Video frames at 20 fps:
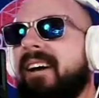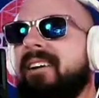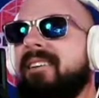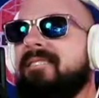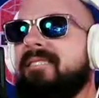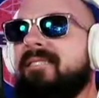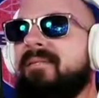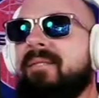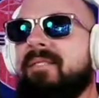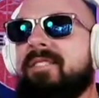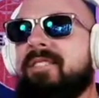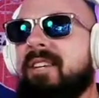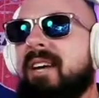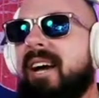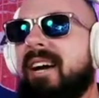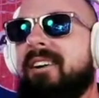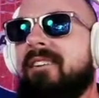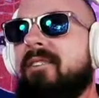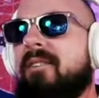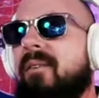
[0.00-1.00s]
Yeah, I
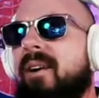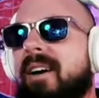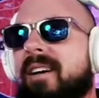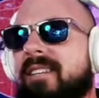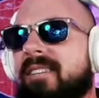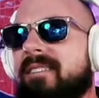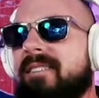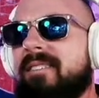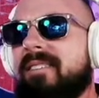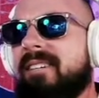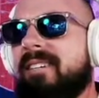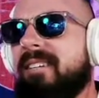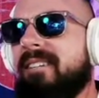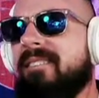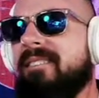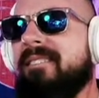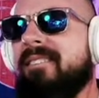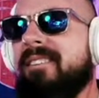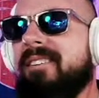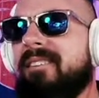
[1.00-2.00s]
don't know why
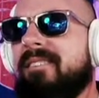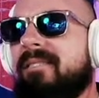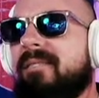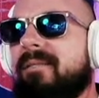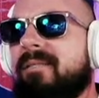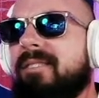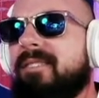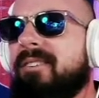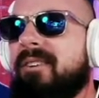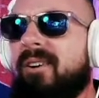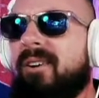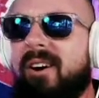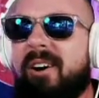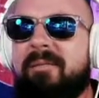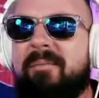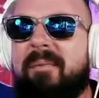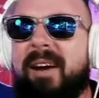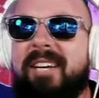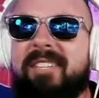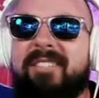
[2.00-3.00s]
the so
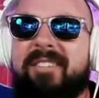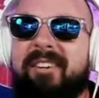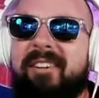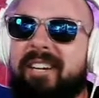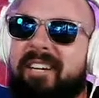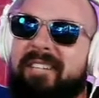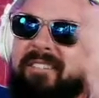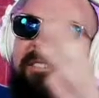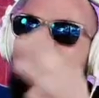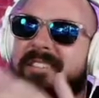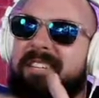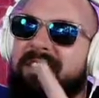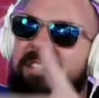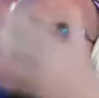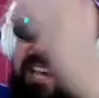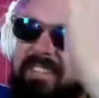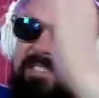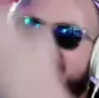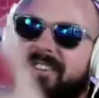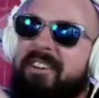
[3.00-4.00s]
on my screen
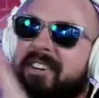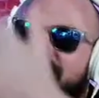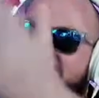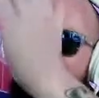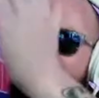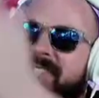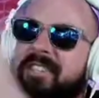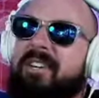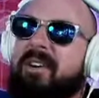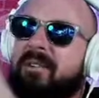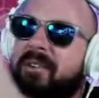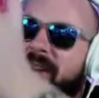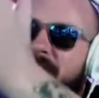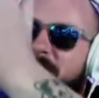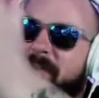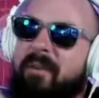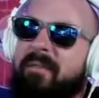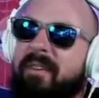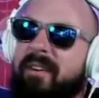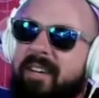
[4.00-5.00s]
the chats are usually
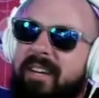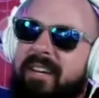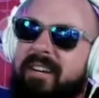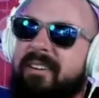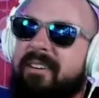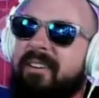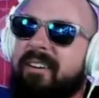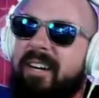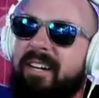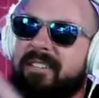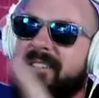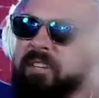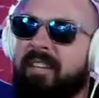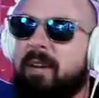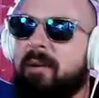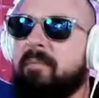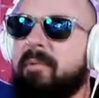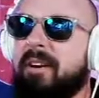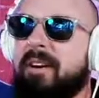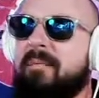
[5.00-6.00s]
showing up over here
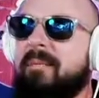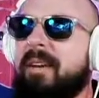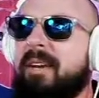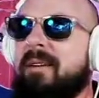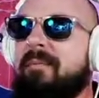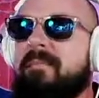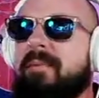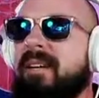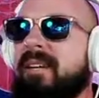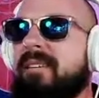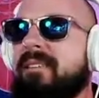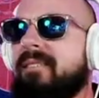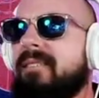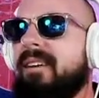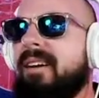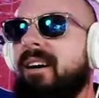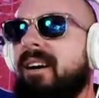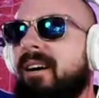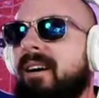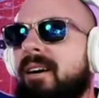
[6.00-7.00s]
until I bring them in,
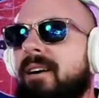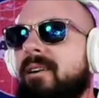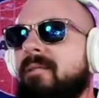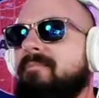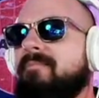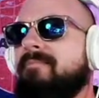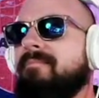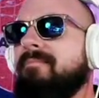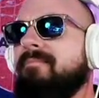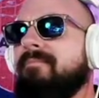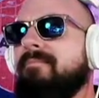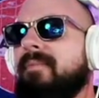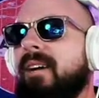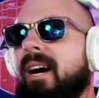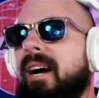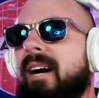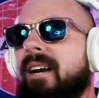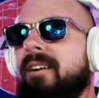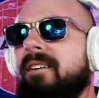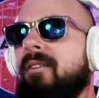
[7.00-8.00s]
but
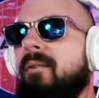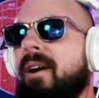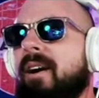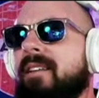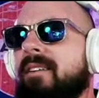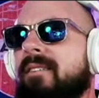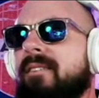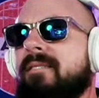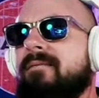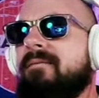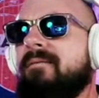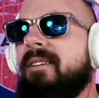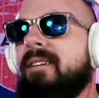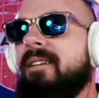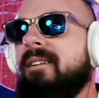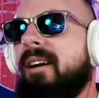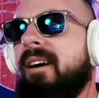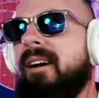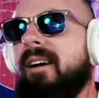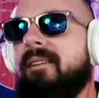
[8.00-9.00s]
I don't know why
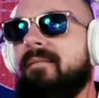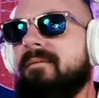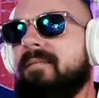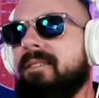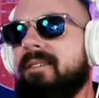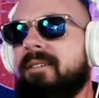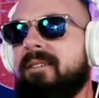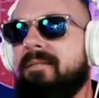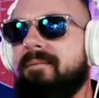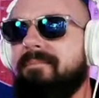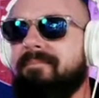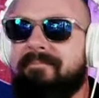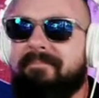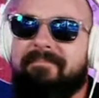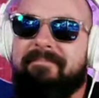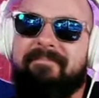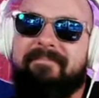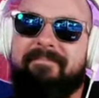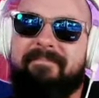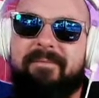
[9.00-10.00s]
they're not. So
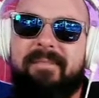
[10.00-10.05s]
